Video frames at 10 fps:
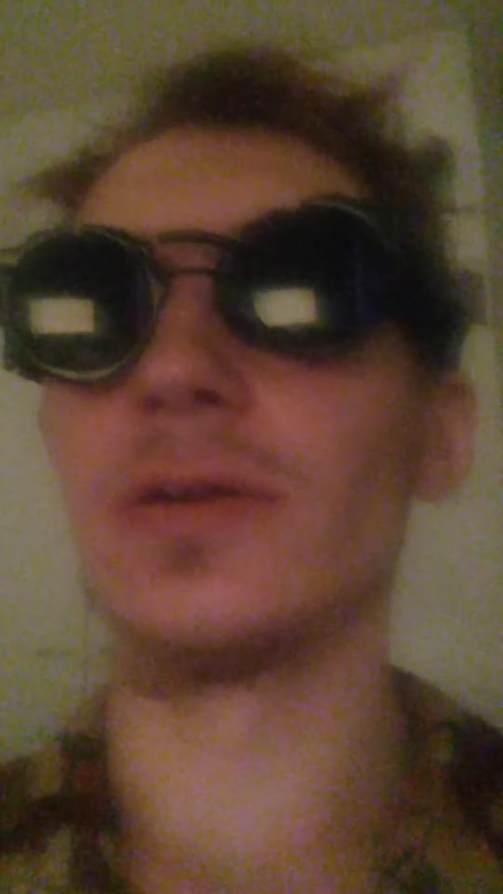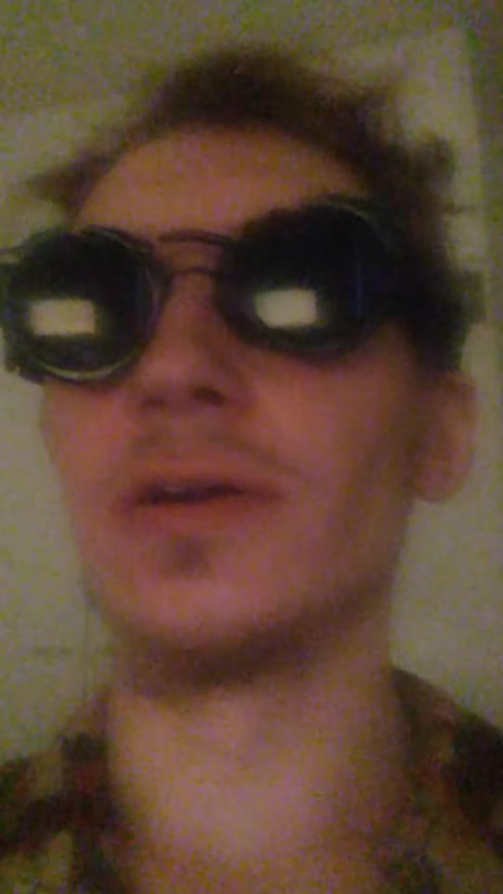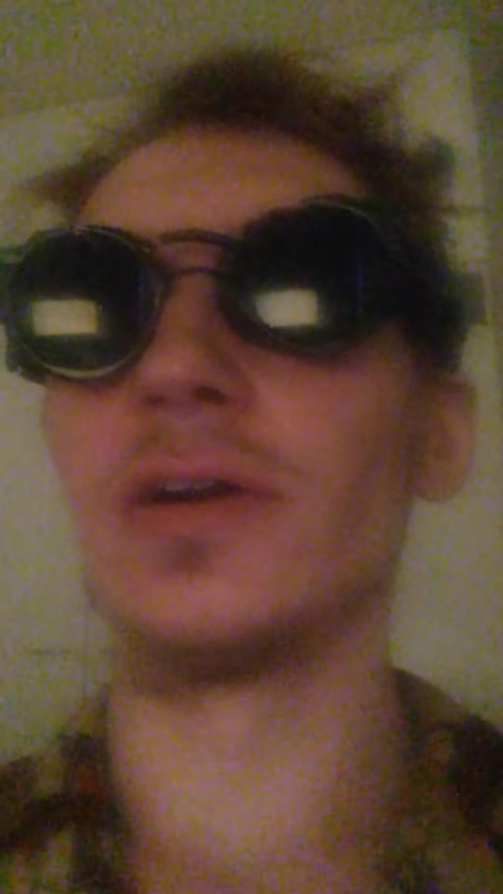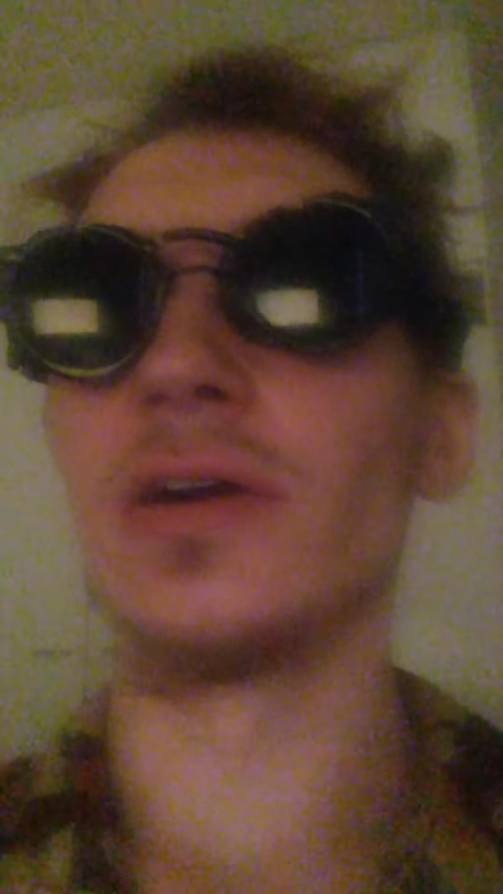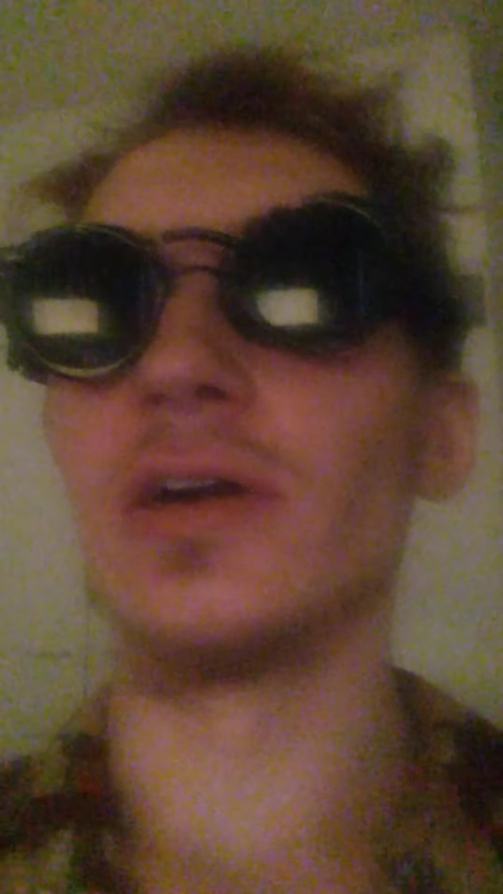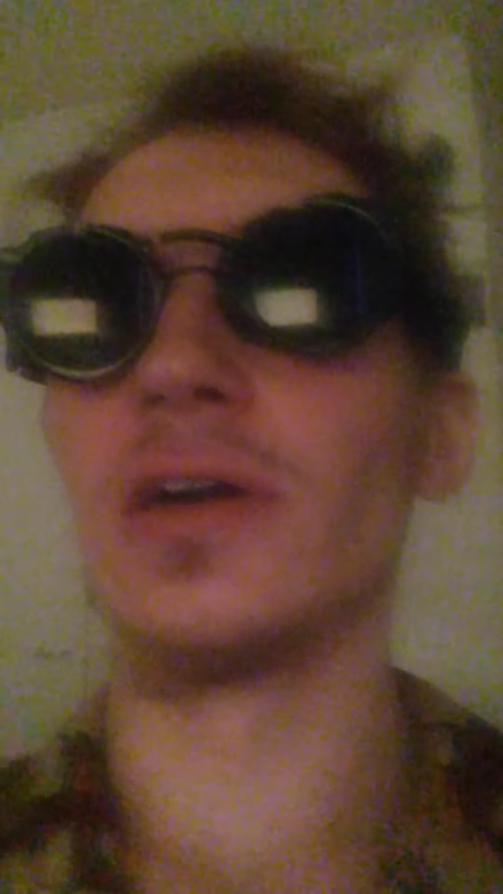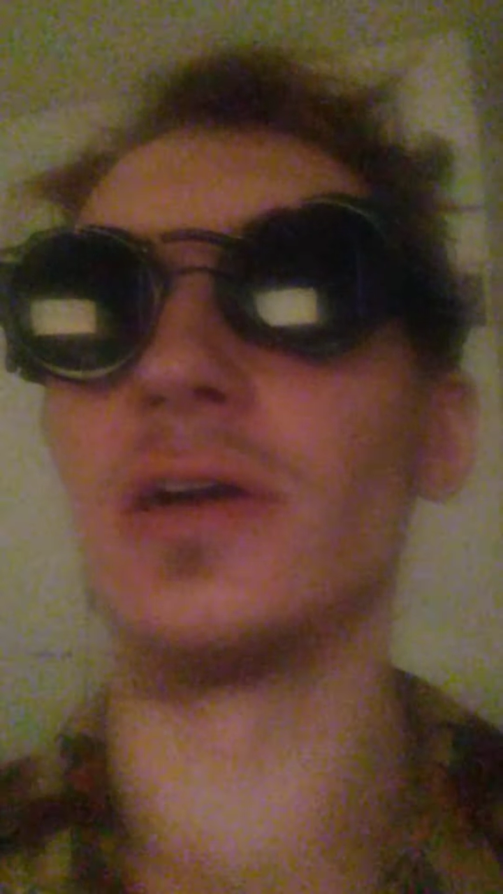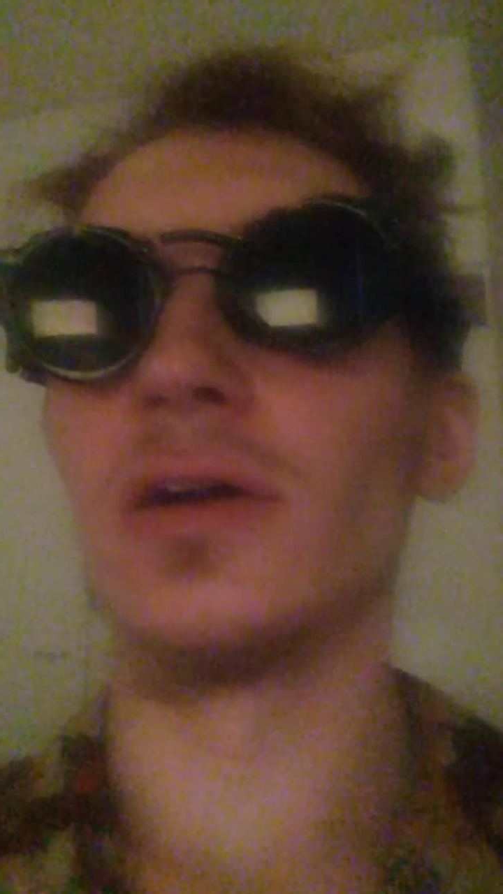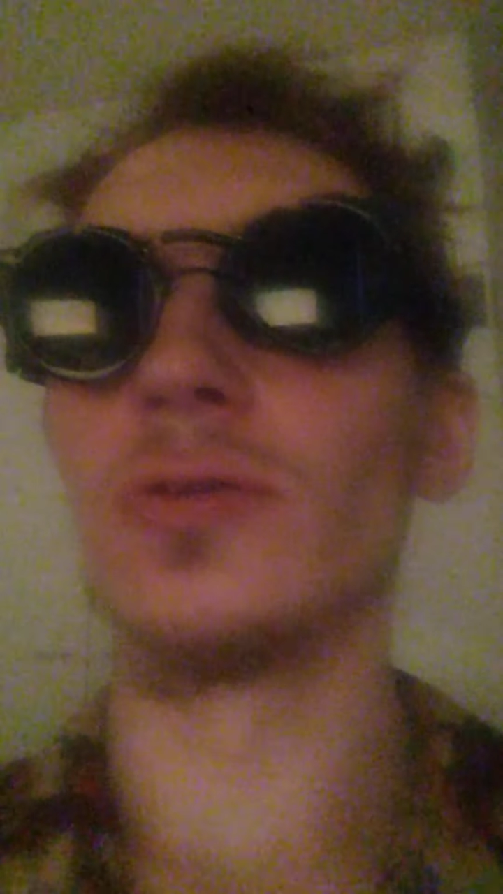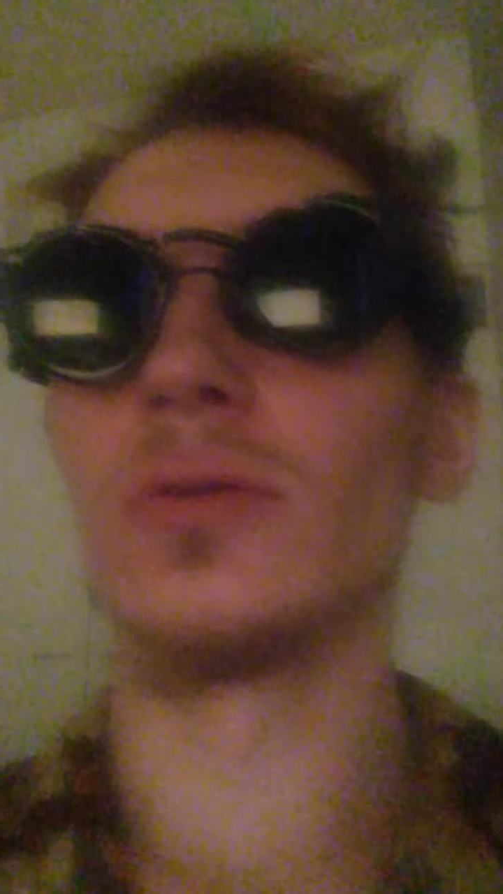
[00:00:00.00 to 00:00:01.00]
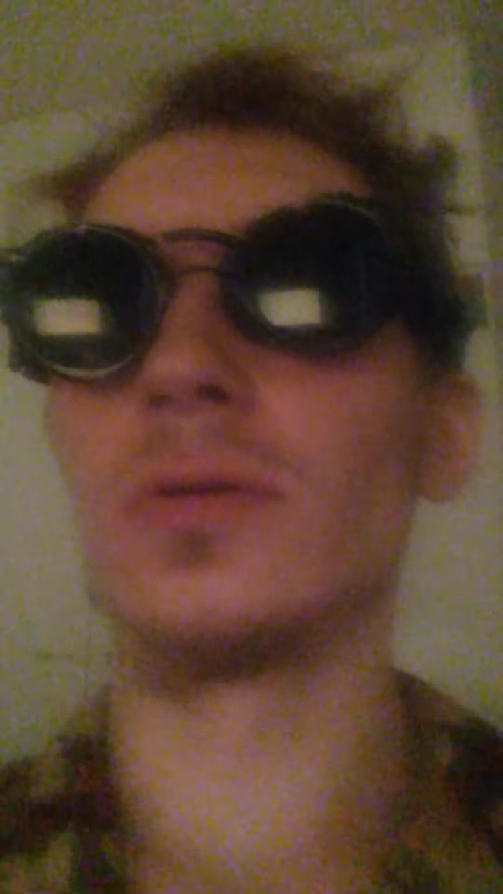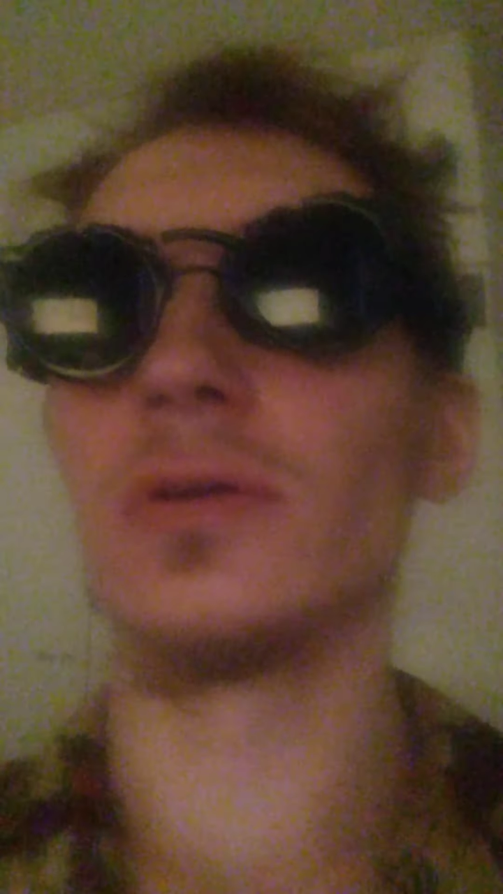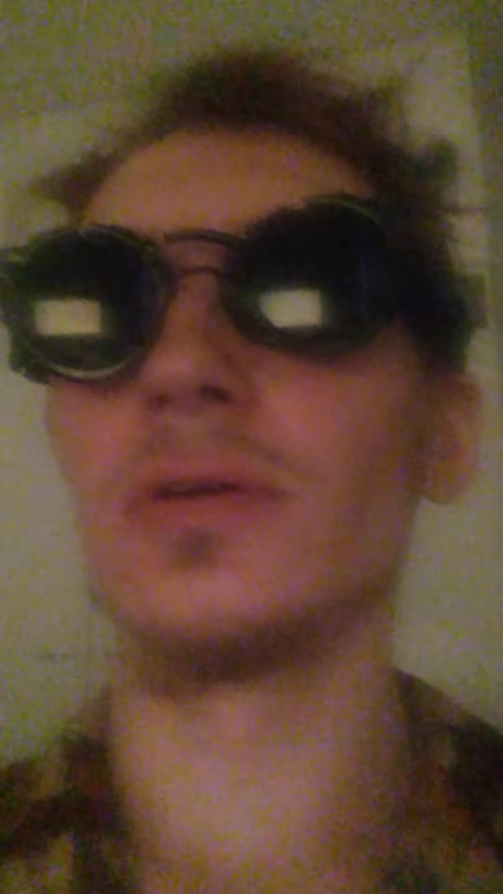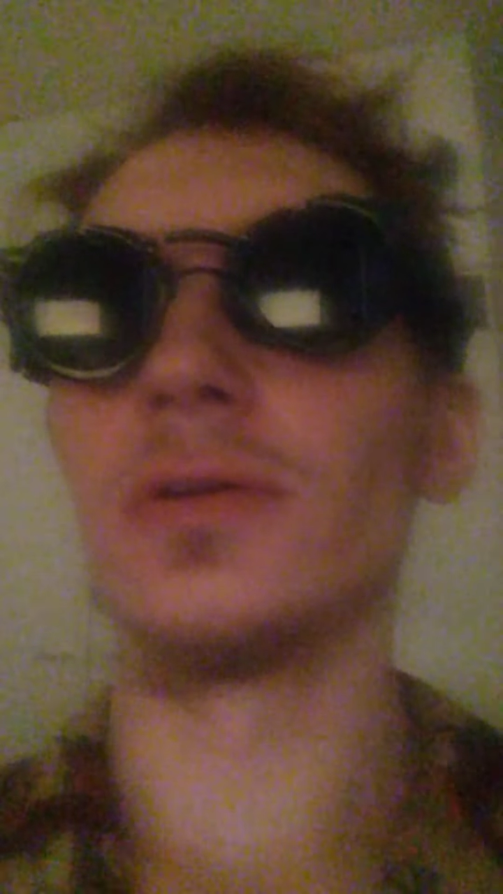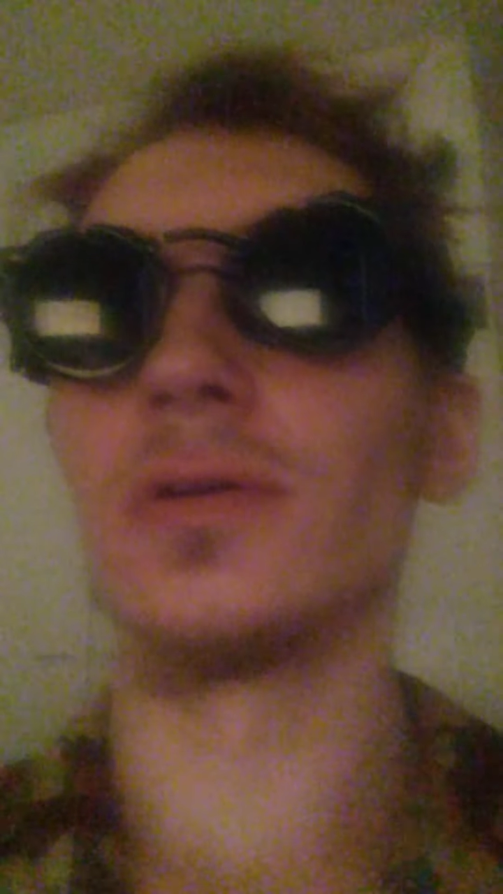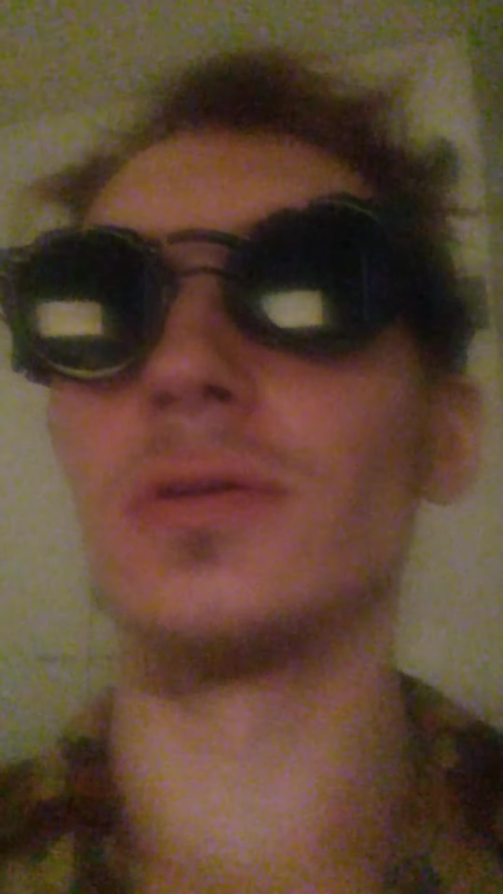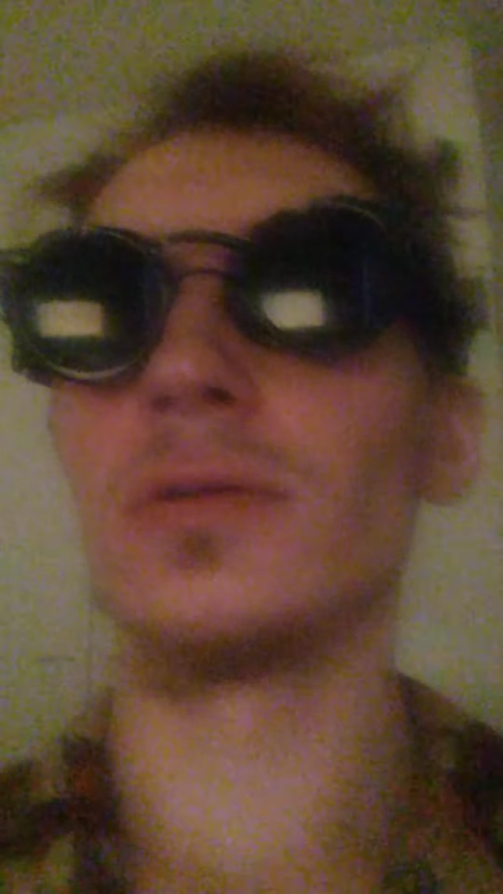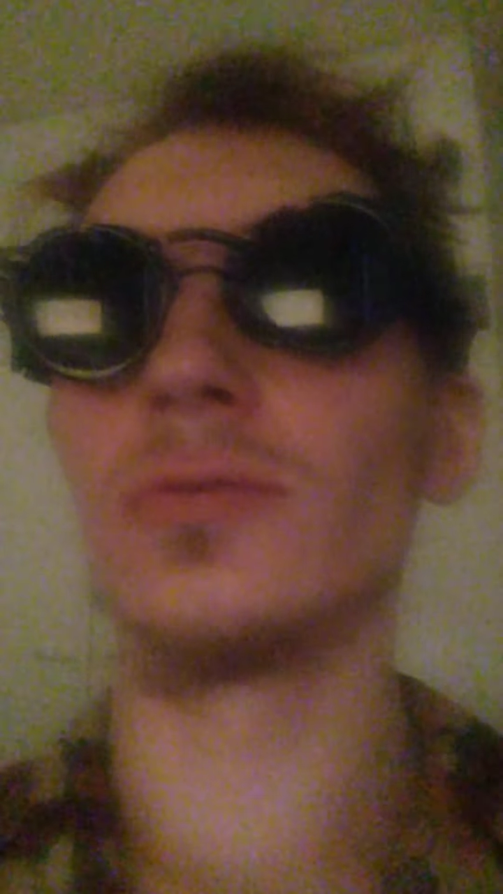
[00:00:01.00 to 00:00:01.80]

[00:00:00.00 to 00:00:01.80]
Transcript: uh, uh,